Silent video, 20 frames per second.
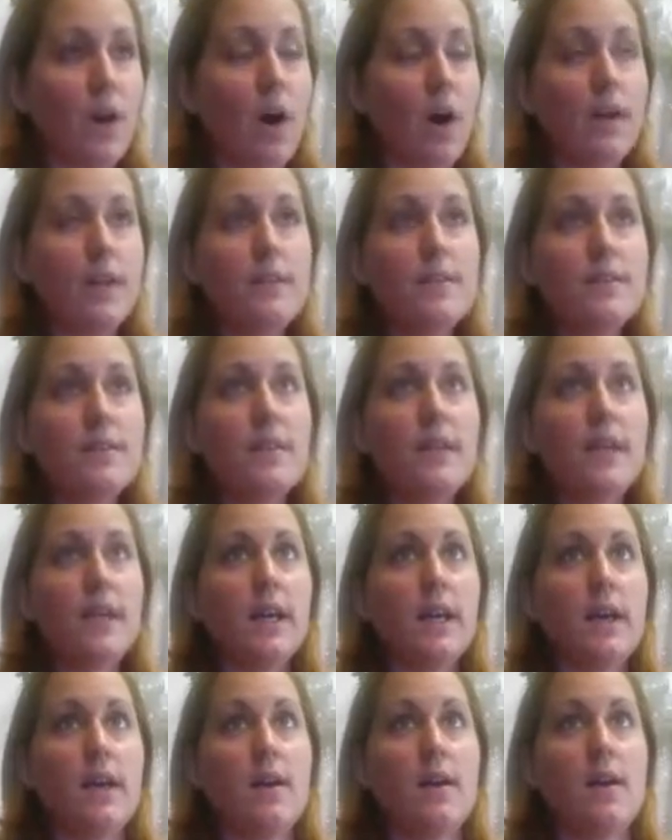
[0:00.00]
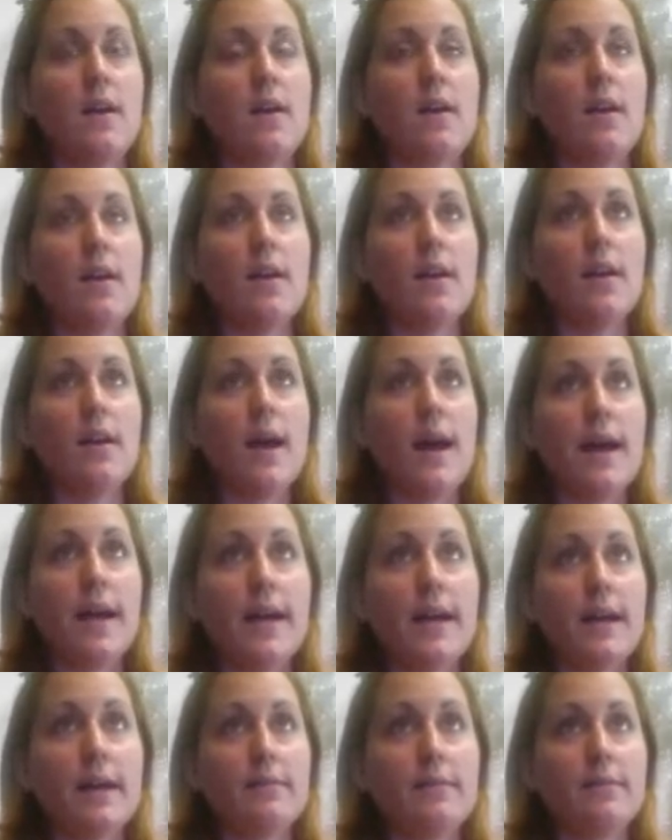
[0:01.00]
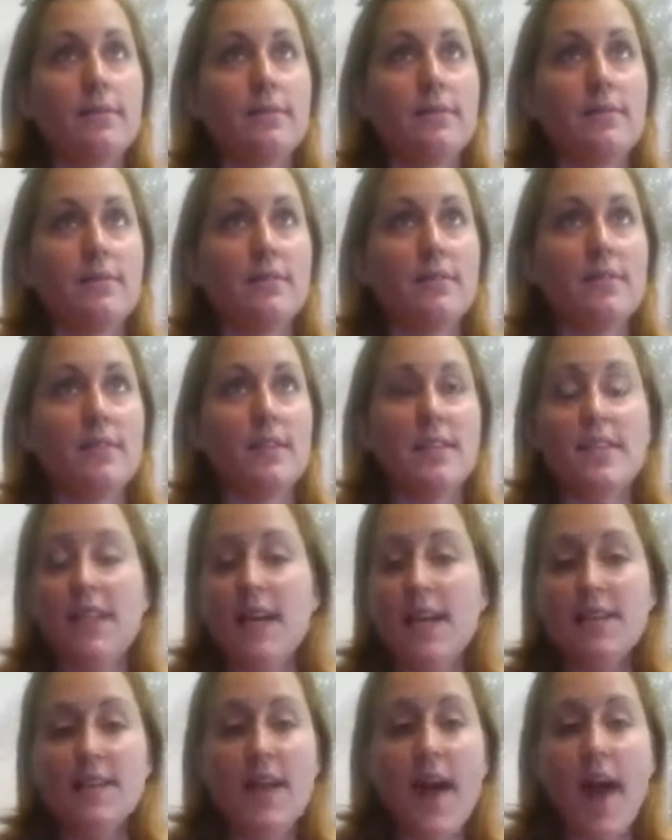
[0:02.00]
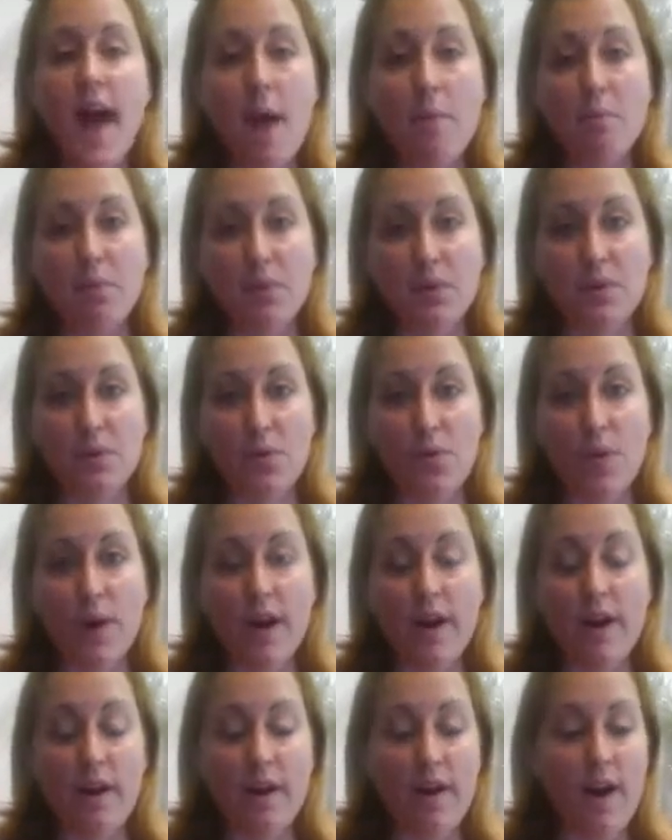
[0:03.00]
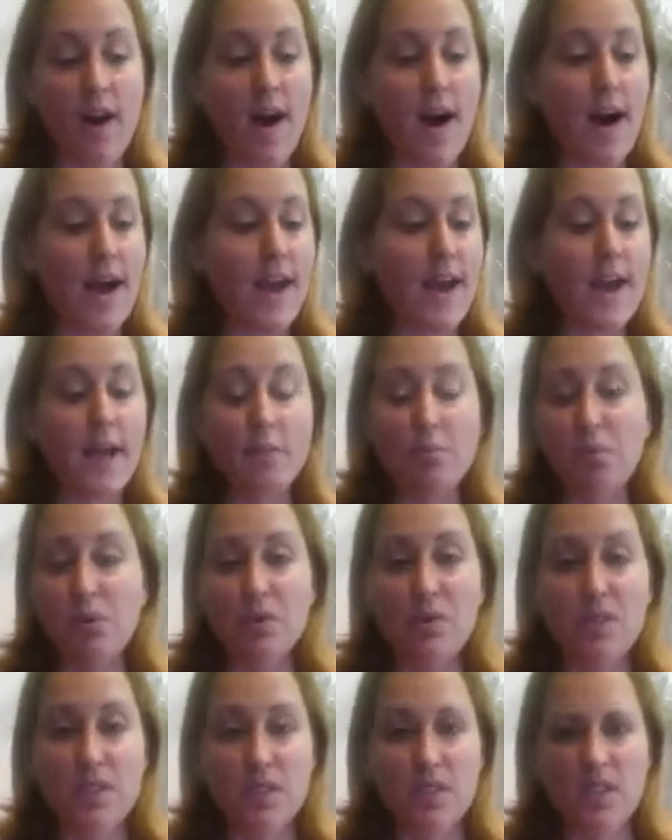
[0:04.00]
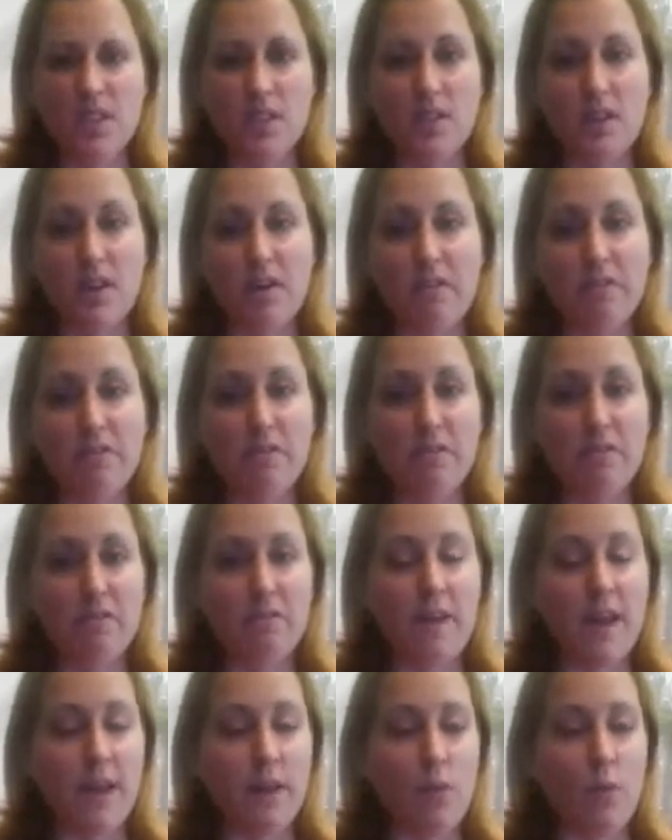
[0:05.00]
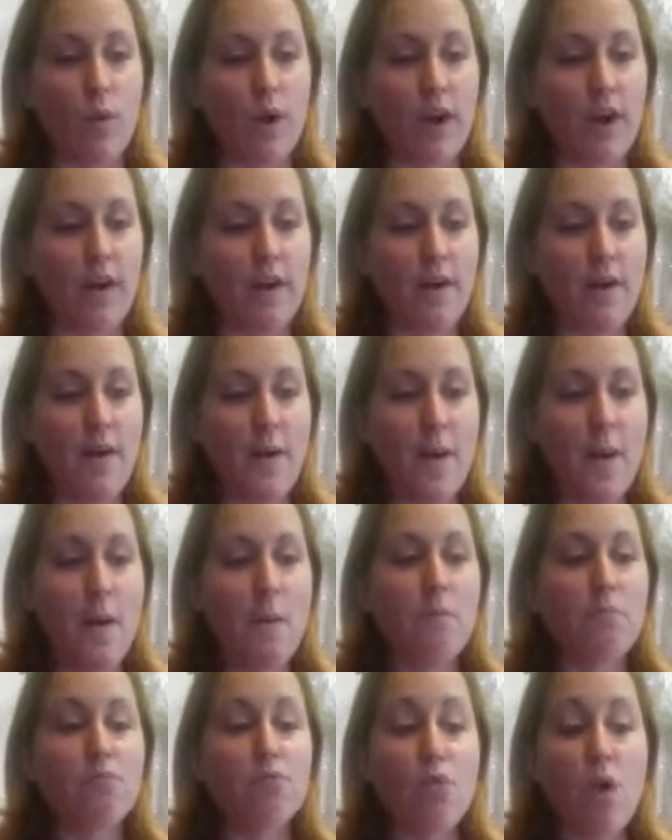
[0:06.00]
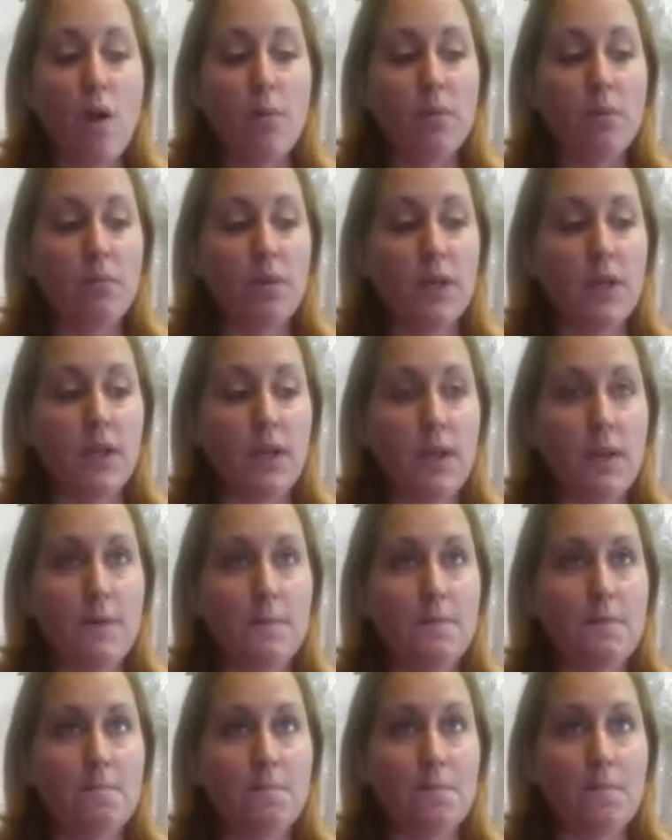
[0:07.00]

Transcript: Honestly, like, days happened where I had posted stuff that were probably